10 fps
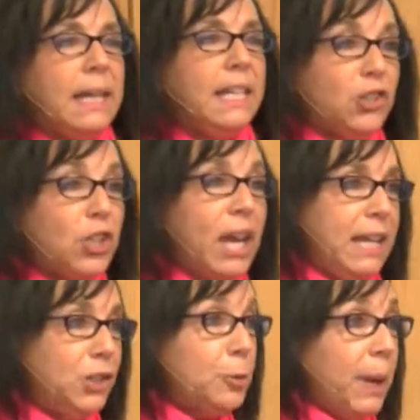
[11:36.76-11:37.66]
"He
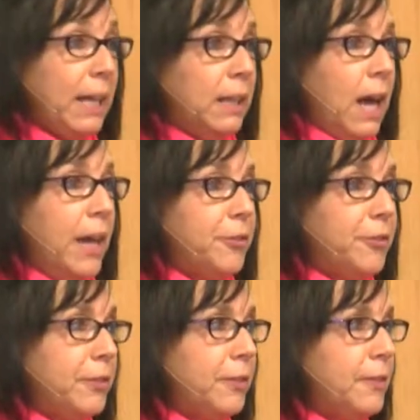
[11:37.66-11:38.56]
changed my life,
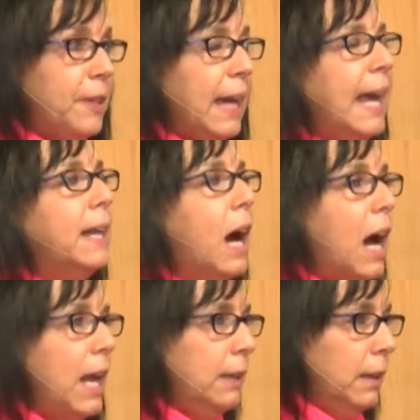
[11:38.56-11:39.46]
and
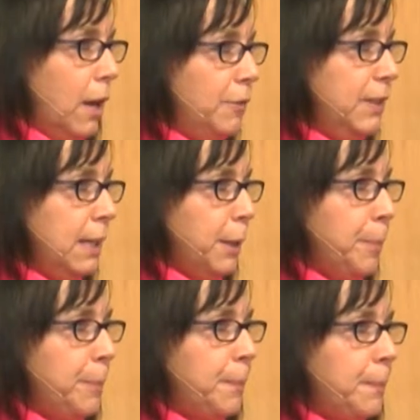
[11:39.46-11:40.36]
I loved
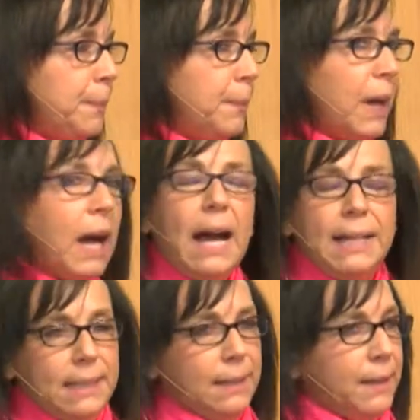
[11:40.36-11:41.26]
him.
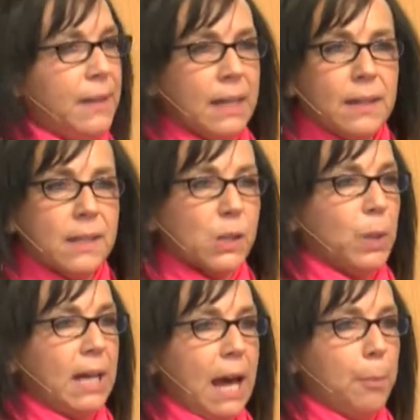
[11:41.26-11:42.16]
I didn't think
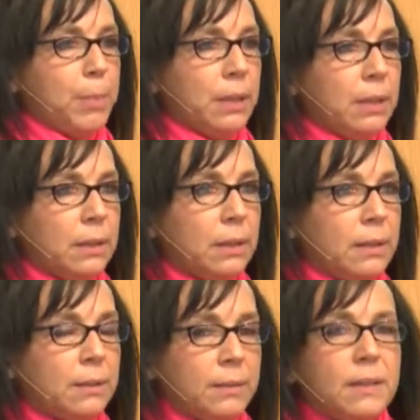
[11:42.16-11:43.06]
this would happen.
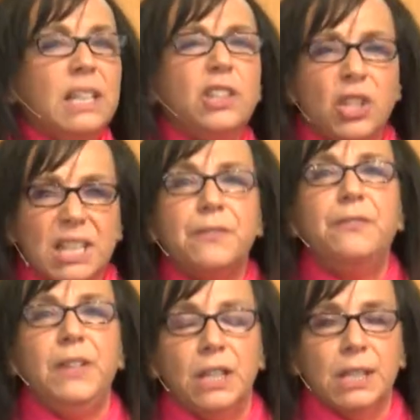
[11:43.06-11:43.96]
It just
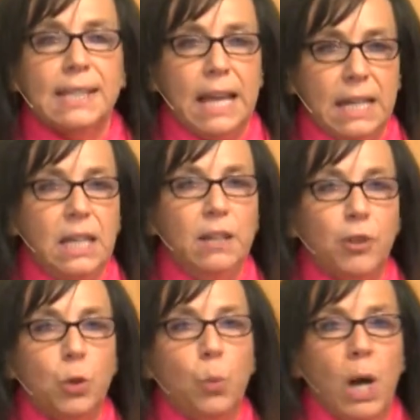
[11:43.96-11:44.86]
feels like
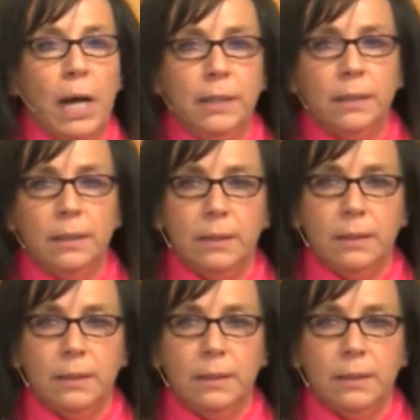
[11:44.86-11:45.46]
evil won."